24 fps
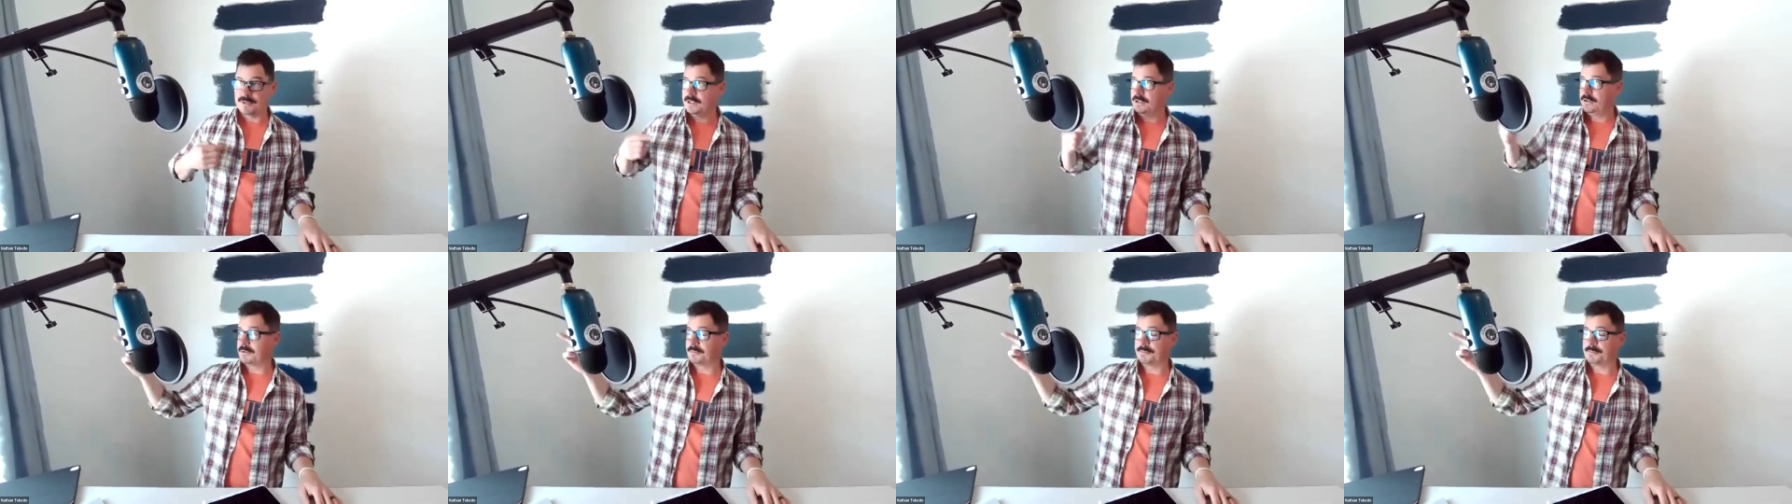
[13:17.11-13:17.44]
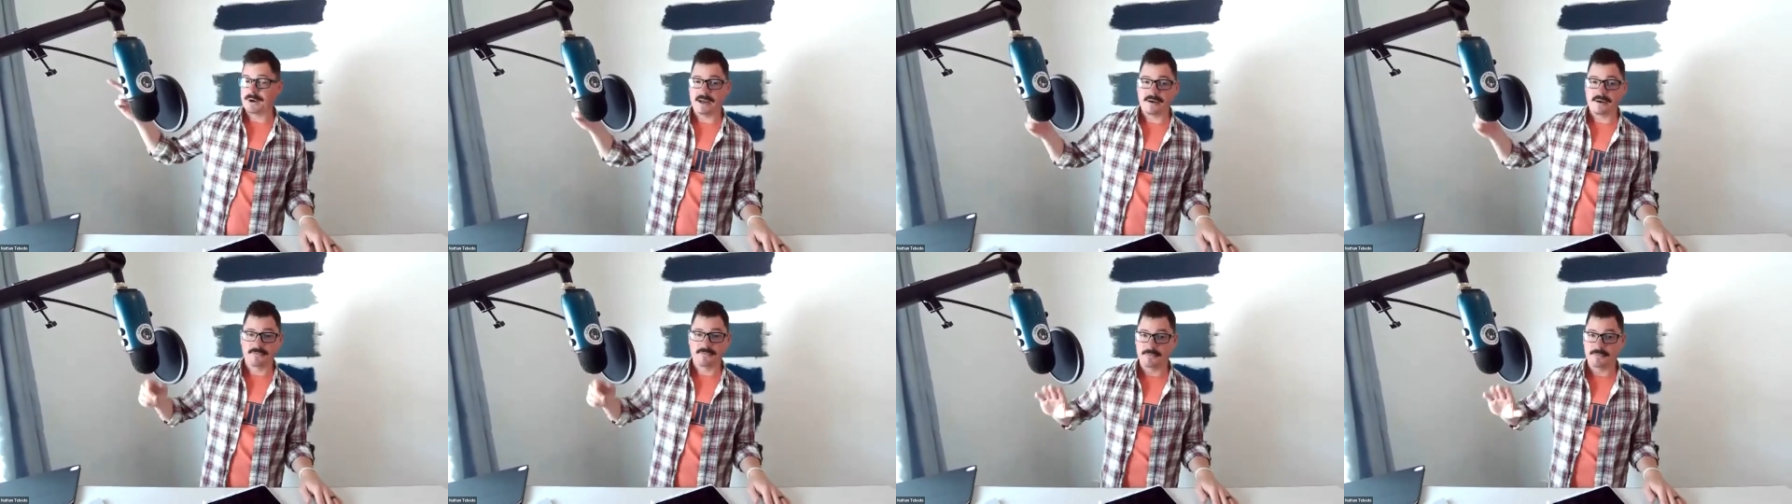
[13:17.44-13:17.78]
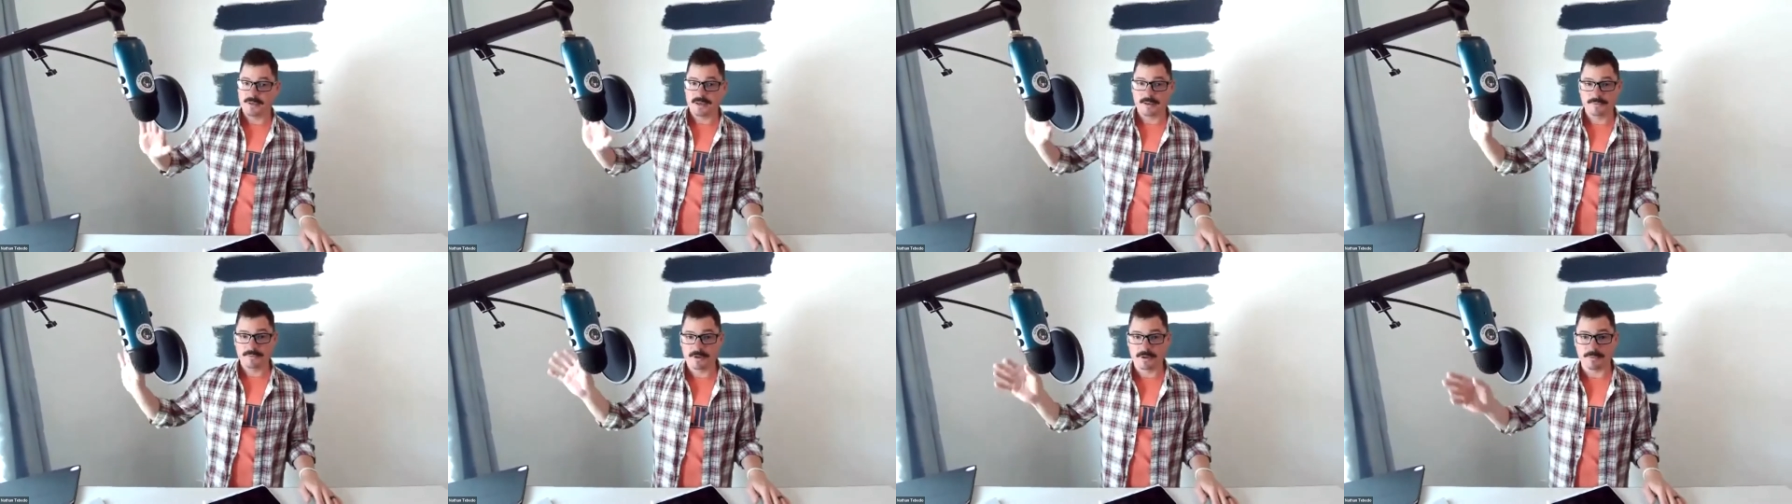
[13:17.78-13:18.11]
You can buy them from
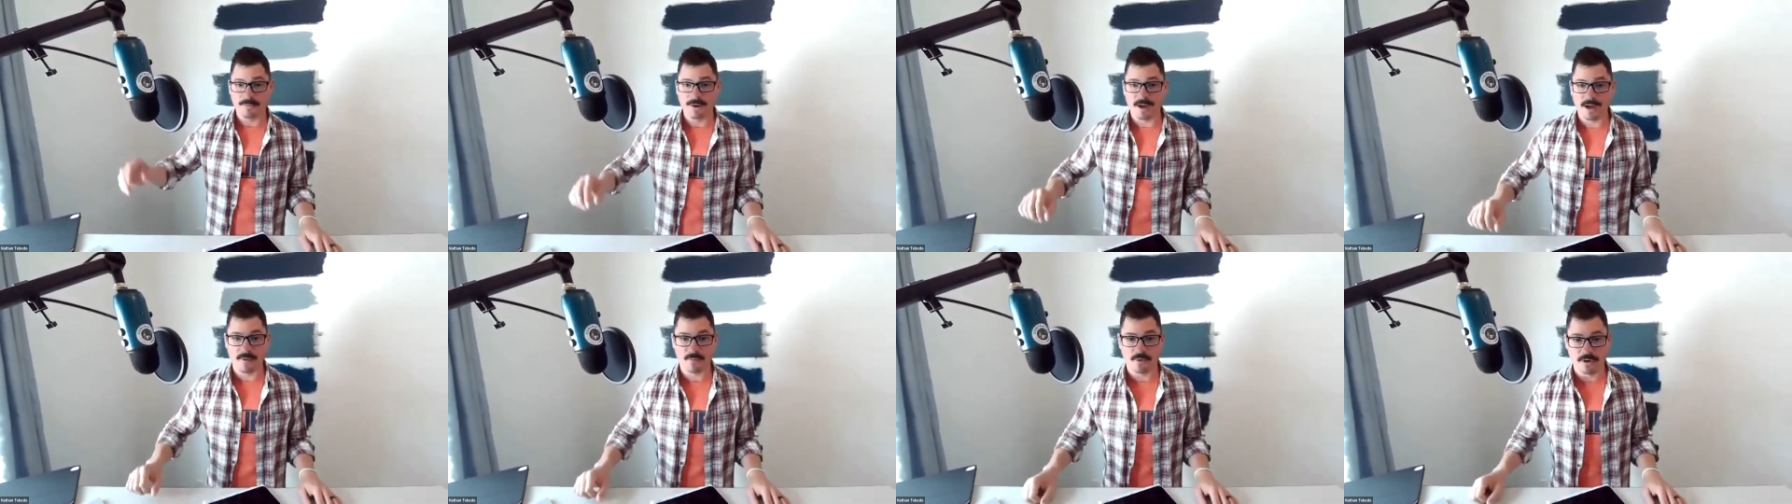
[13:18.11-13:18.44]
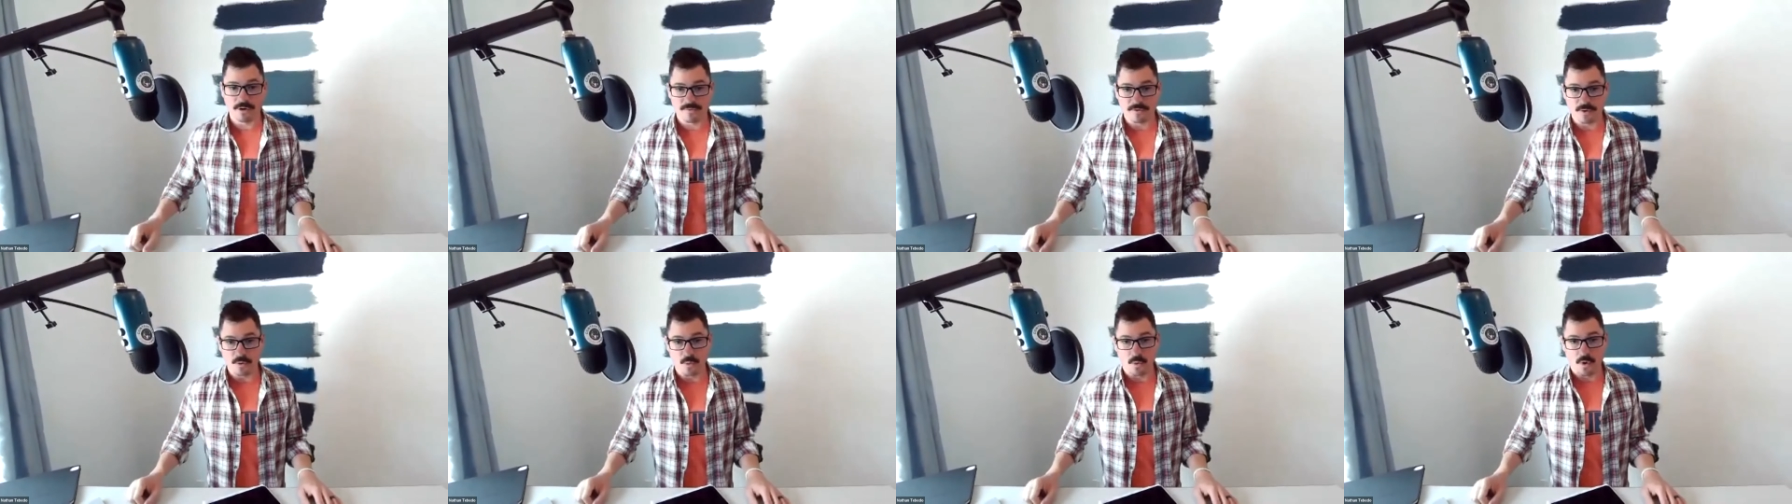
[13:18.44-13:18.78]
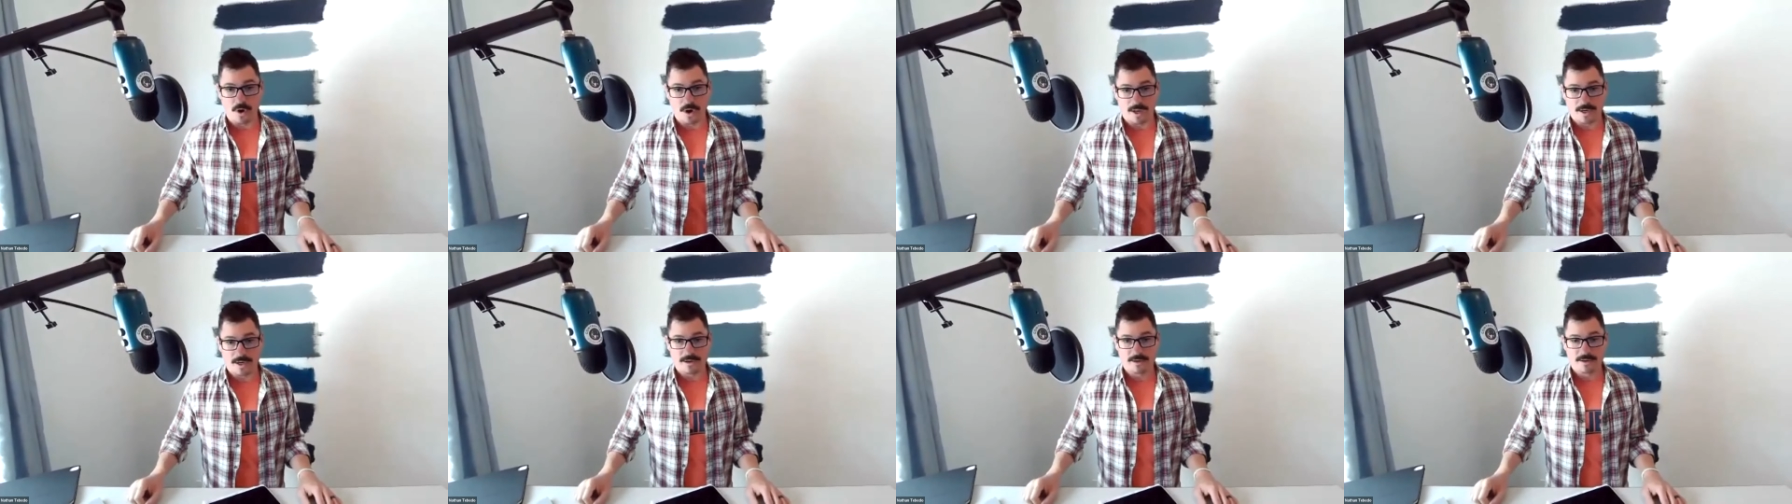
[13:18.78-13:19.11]
them. You can buy them wherever you
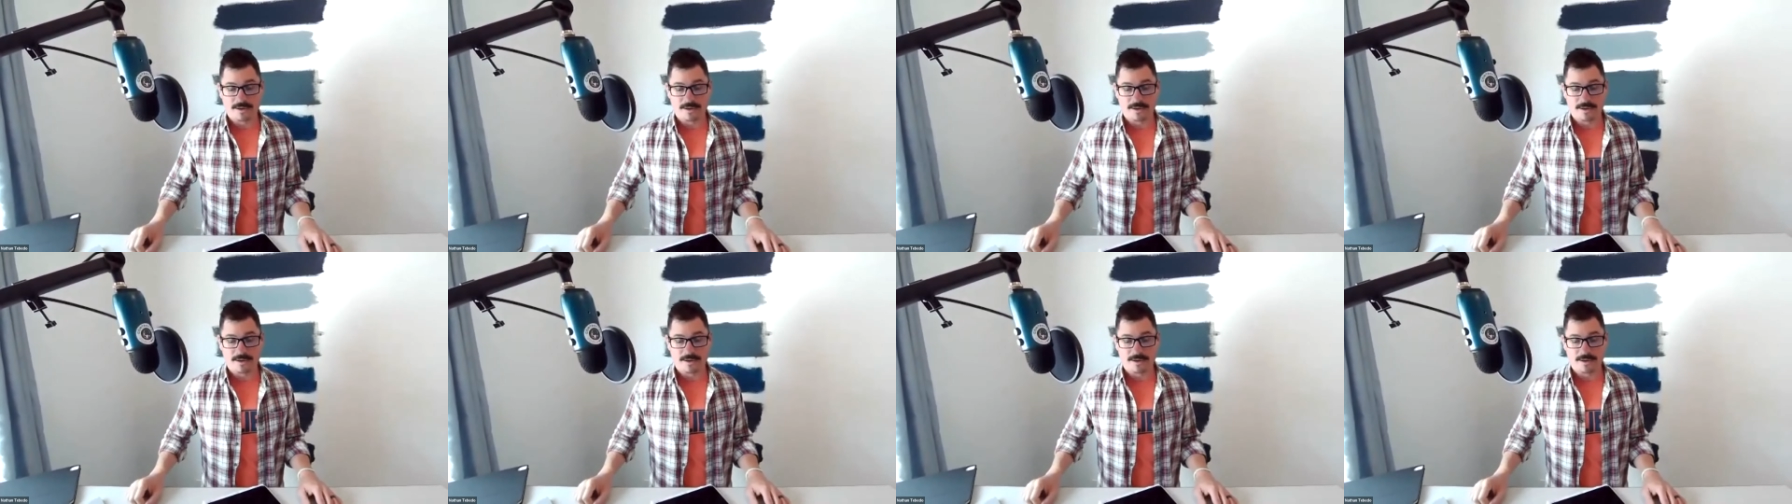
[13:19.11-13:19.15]
want.